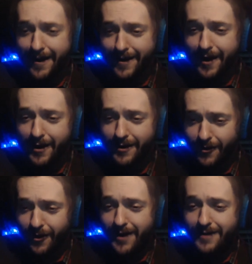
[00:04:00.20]
I got a
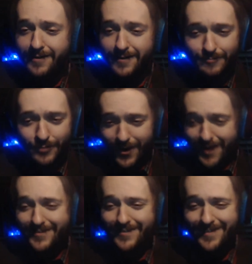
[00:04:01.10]
great
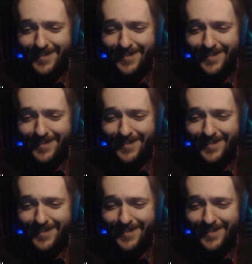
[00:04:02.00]
present.